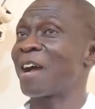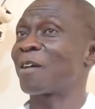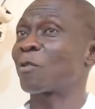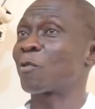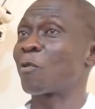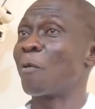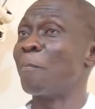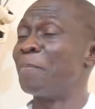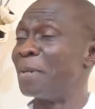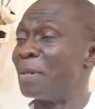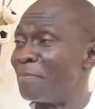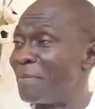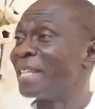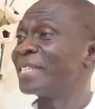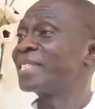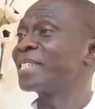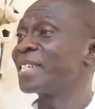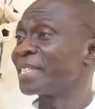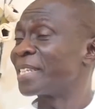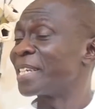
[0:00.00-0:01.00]
are
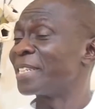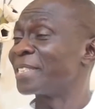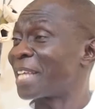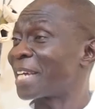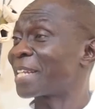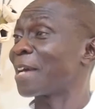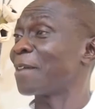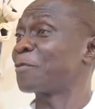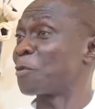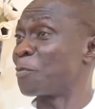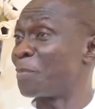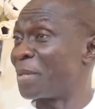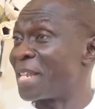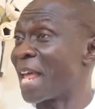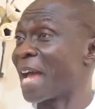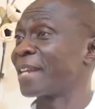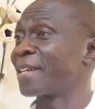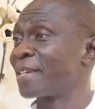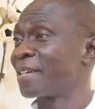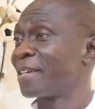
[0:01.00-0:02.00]
complementary things that have to be
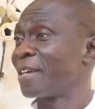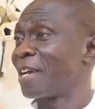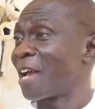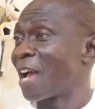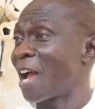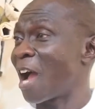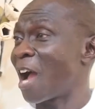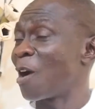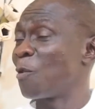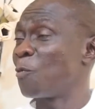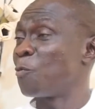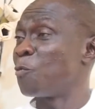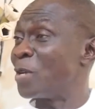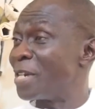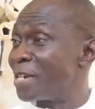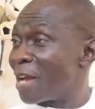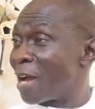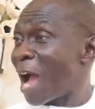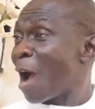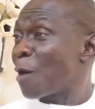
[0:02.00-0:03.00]
done
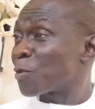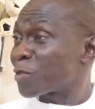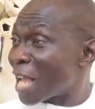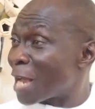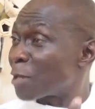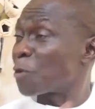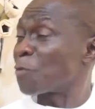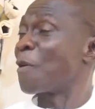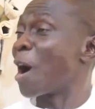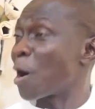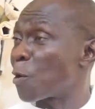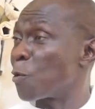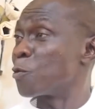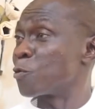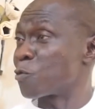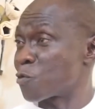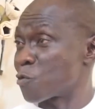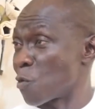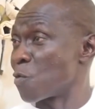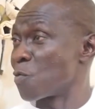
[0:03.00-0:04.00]
outside of our
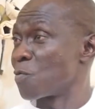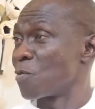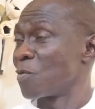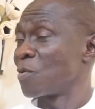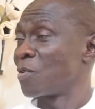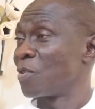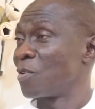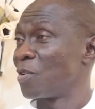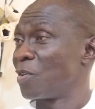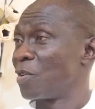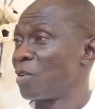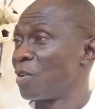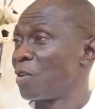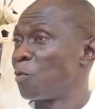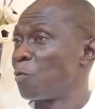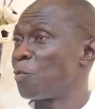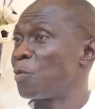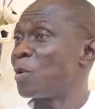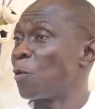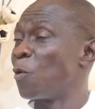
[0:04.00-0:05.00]
control.
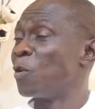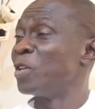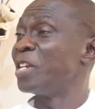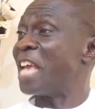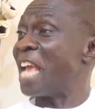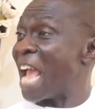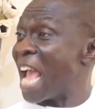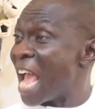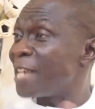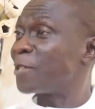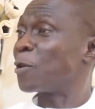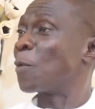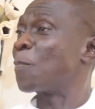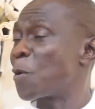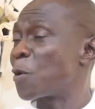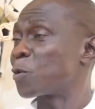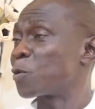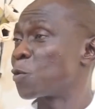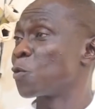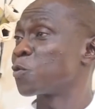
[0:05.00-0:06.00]
We only urge
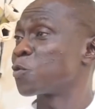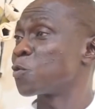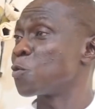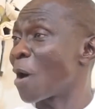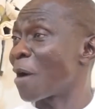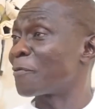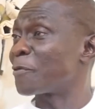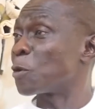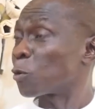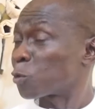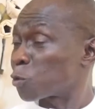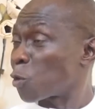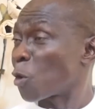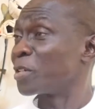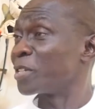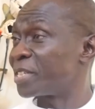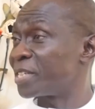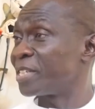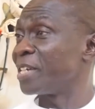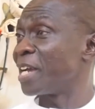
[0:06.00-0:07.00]
upon those who have the
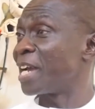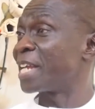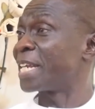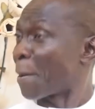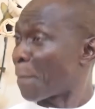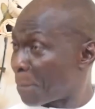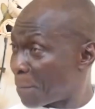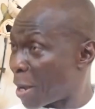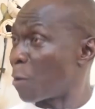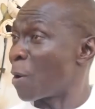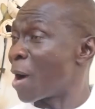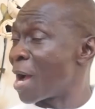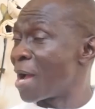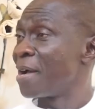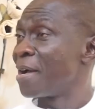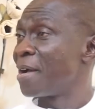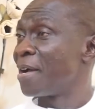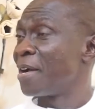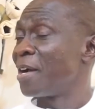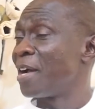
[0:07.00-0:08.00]
authority and the power
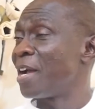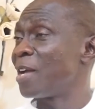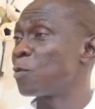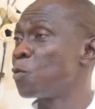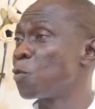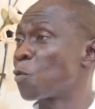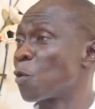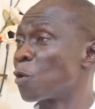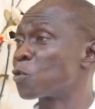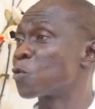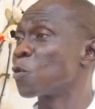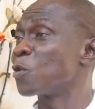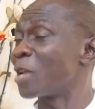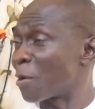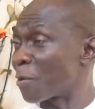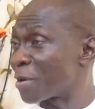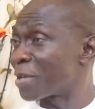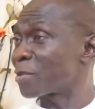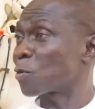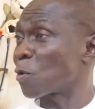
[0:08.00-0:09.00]
and who control
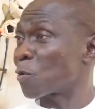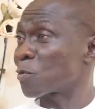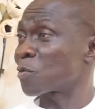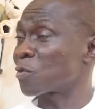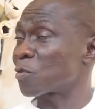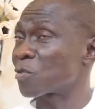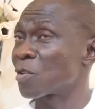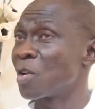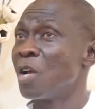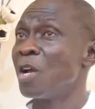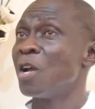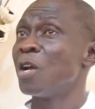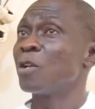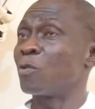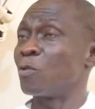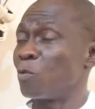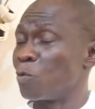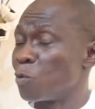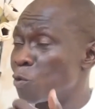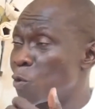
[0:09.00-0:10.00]
the resources
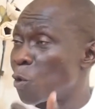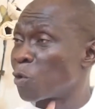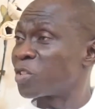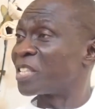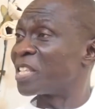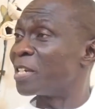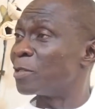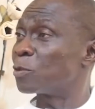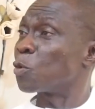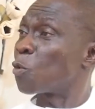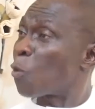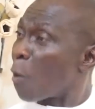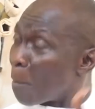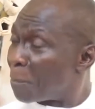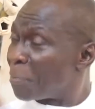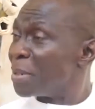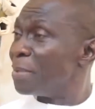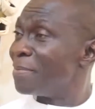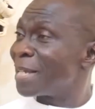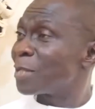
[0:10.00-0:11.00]
to do those things to
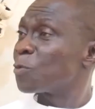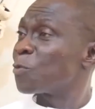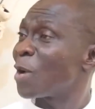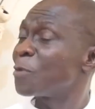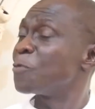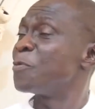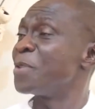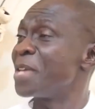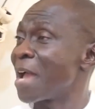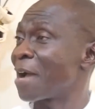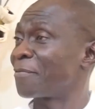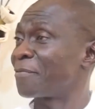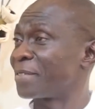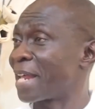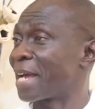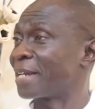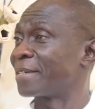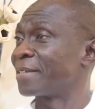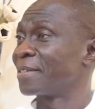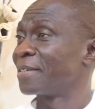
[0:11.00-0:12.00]
complement what we
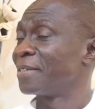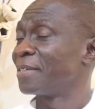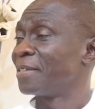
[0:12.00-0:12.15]
have done